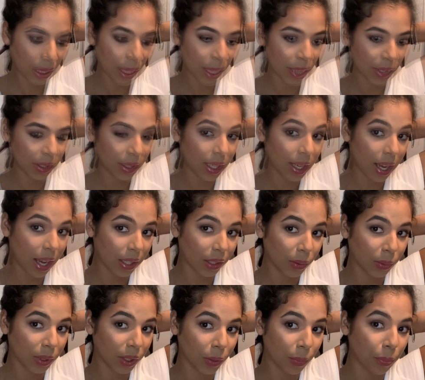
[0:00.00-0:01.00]
But yeah, I
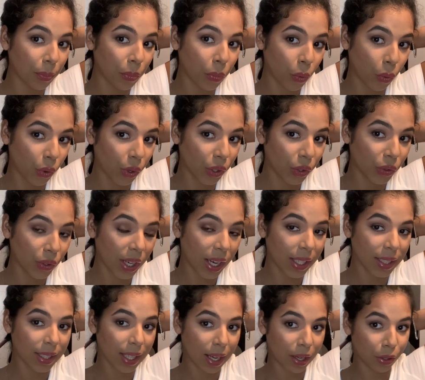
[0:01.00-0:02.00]
don't want to bore you
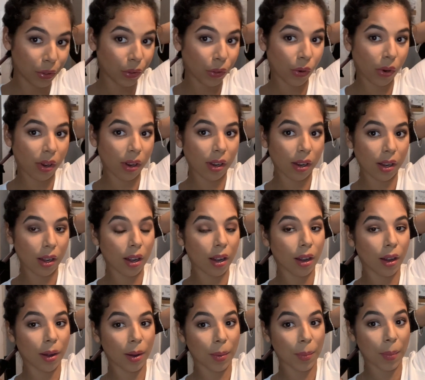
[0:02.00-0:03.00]
guys out.
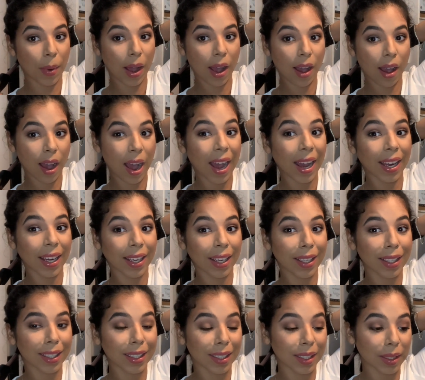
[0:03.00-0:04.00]
I
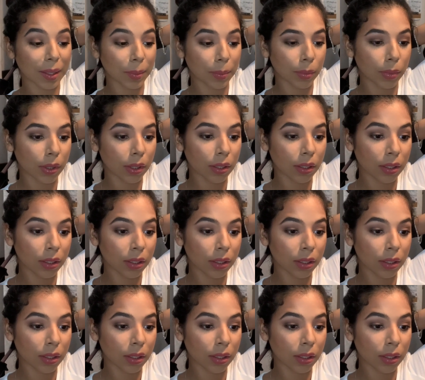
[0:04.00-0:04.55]
am